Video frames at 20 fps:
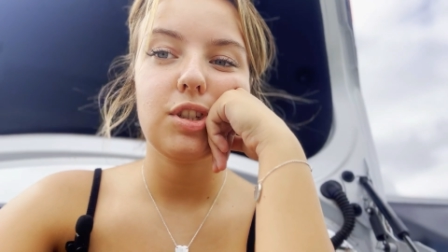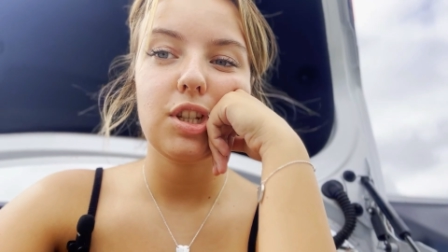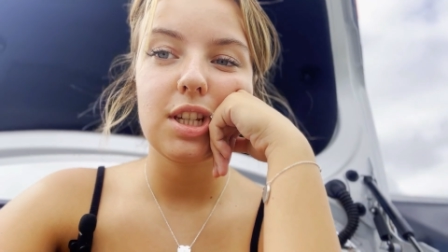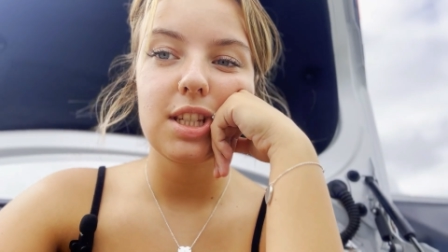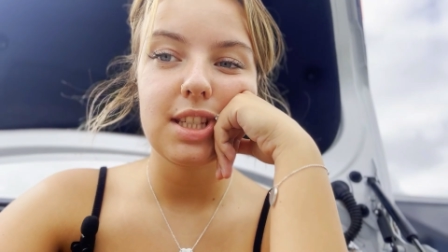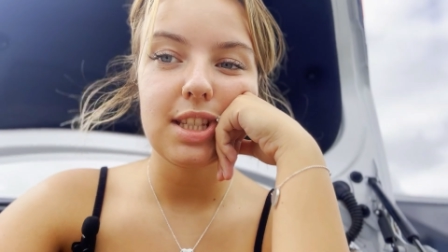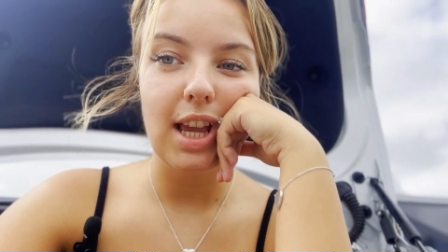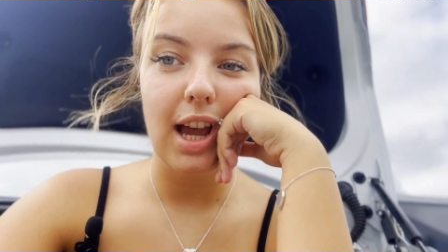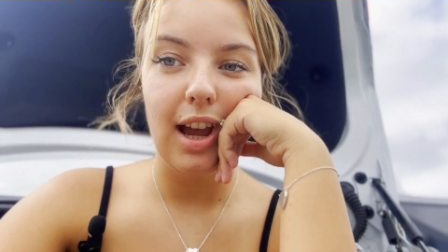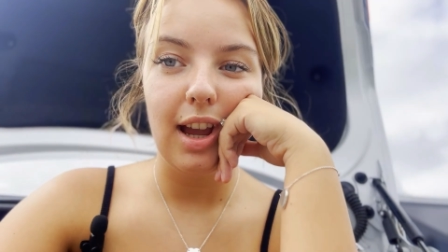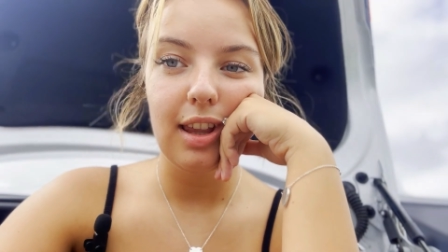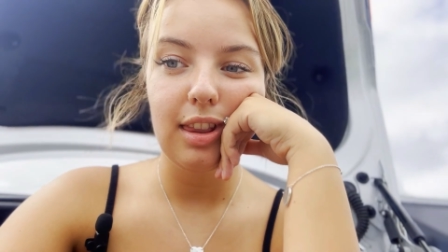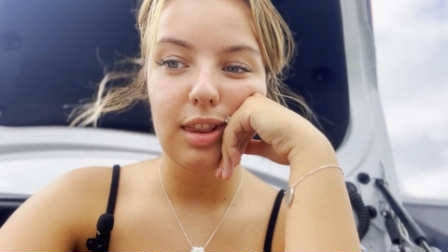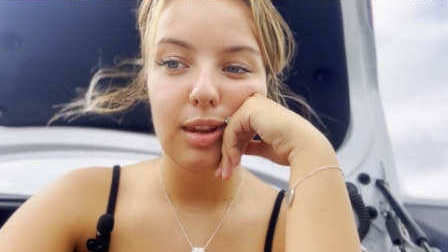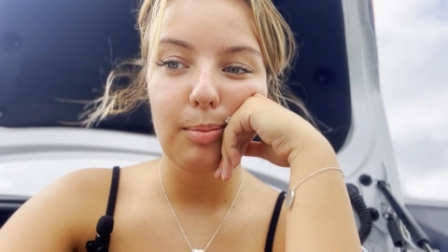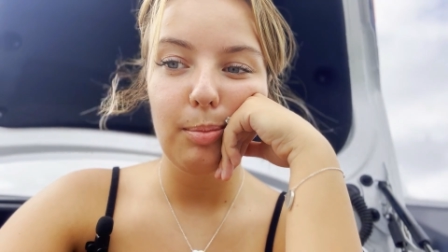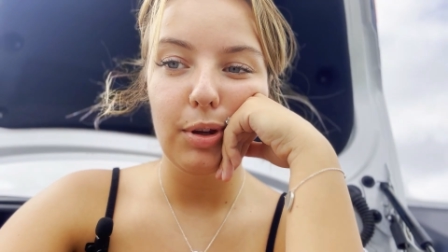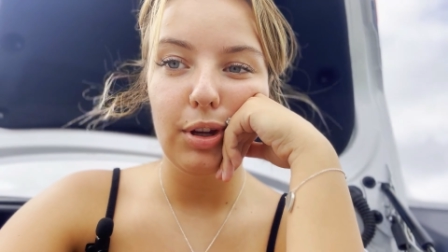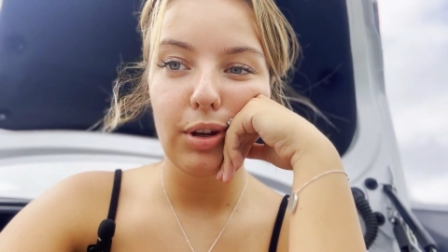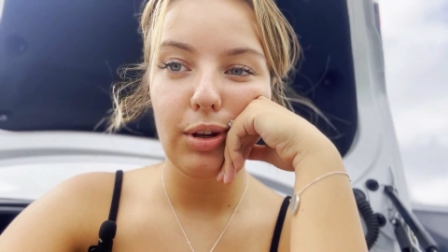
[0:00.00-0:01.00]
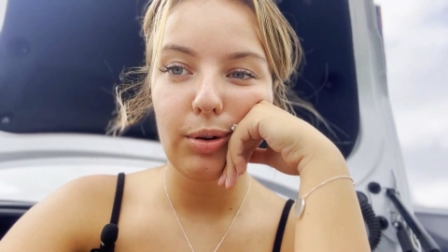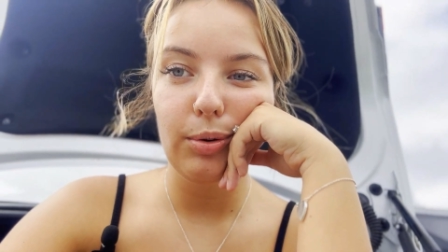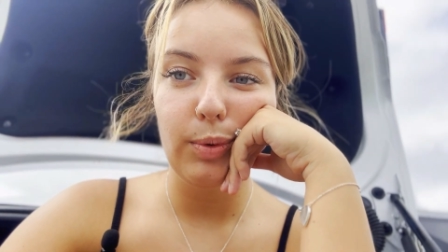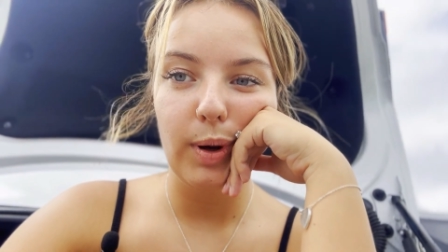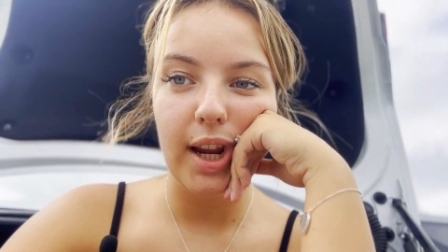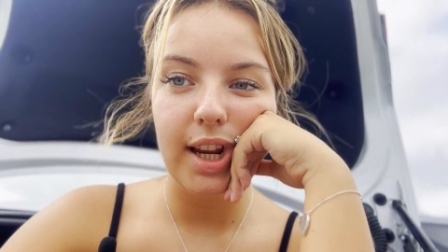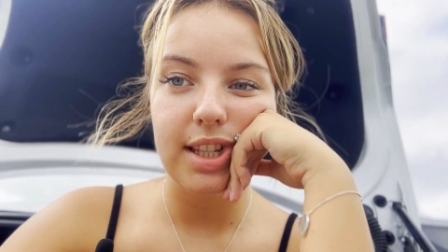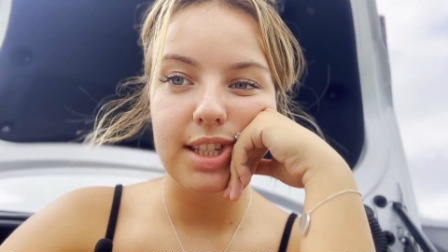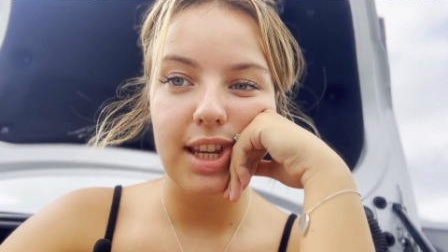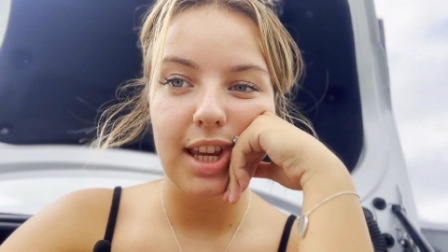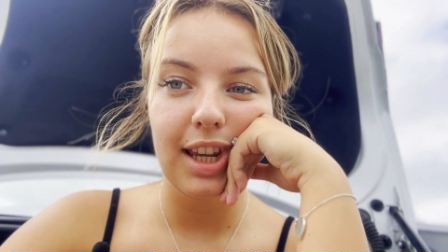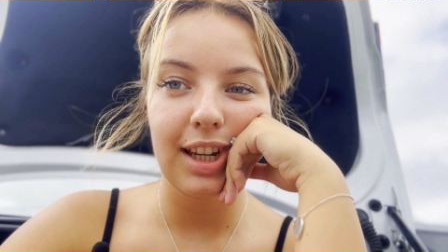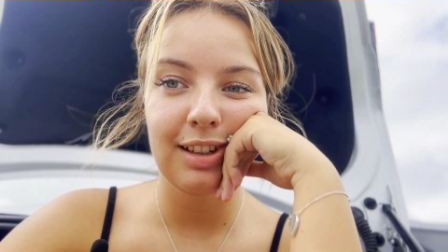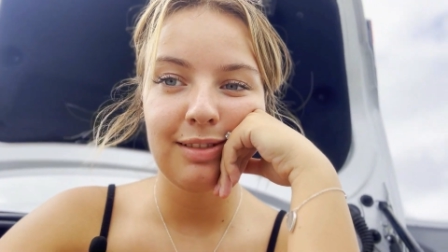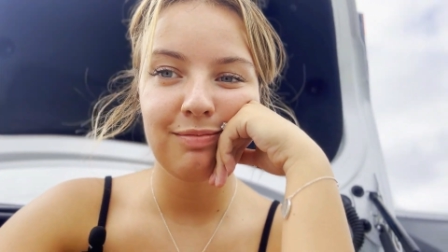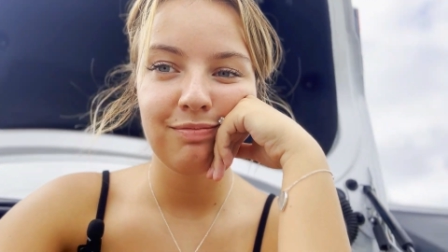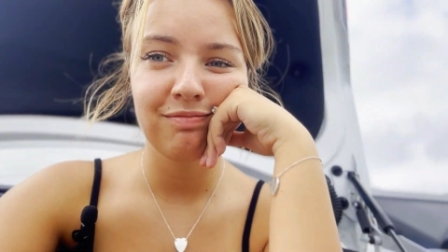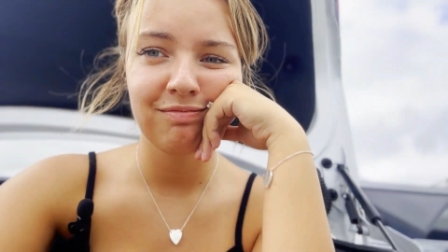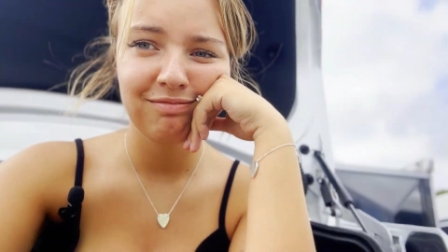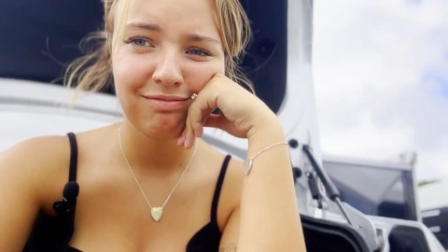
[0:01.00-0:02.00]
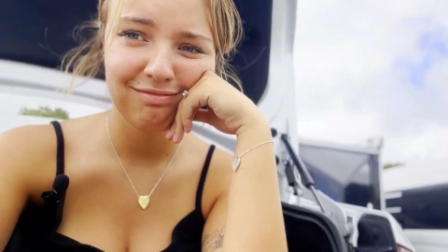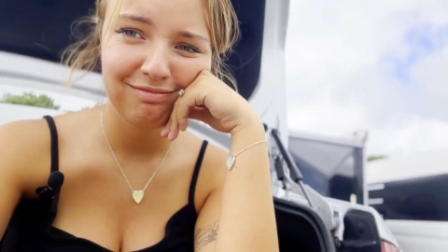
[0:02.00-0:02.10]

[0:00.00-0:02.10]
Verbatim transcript: just sat in the boat waiting.